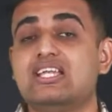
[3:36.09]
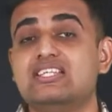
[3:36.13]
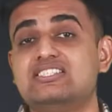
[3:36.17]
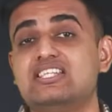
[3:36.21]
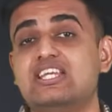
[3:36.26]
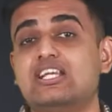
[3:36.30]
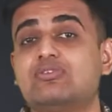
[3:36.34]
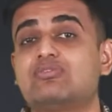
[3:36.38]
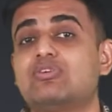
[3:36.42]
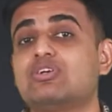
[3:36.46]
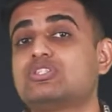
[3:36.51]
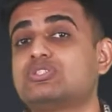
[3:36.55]
is
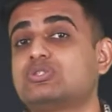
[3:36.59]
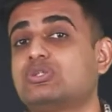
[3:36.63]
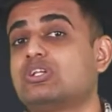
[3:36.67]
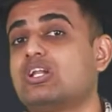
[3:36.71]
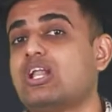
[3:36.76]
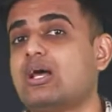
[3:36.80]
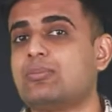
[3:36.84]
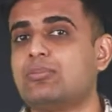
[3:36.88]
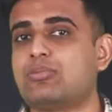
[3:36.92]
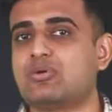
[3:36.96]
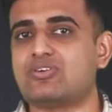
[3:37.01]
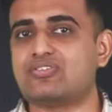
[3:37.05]
equals to the
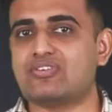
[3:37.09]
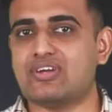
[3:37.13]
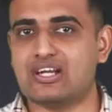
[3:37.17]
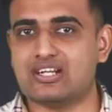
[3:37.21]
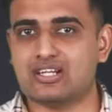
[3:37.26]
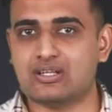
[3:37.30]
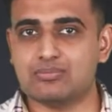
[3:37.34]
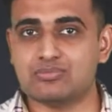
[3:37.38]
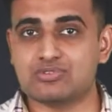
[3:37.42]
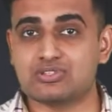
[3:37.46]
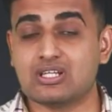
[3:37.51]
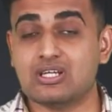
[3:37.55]
number of
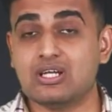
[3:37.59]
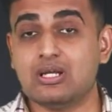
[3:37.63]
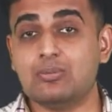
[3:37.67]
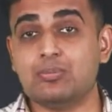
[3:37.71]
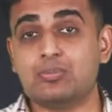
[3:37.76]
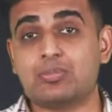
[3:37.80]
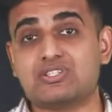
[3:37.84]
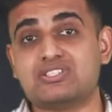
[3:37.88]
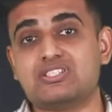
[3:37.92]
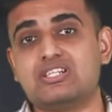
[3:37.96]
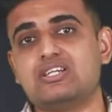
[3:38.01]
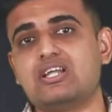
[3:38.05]
atoms
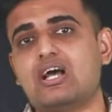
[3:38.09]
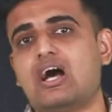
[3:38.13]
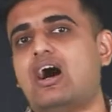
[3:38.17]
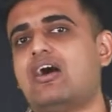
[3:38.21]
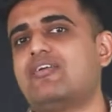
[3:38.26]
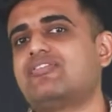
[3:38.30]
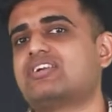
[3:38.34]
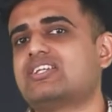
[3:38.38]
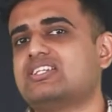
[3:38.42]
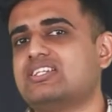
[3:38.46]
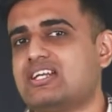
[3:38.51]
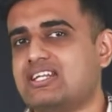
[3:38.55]
present
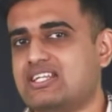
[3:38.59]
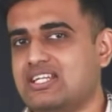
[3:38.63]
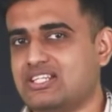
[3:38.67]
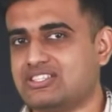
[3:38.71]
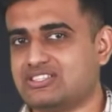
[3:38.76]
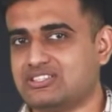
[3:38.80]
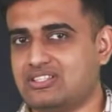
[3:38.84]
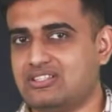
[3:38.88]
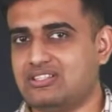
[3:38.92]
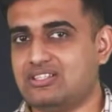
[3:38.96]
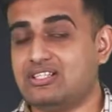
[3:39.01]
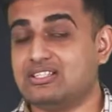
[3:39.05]
after the
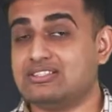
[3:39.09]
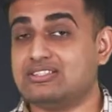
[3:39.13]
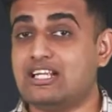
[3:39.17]
reaction.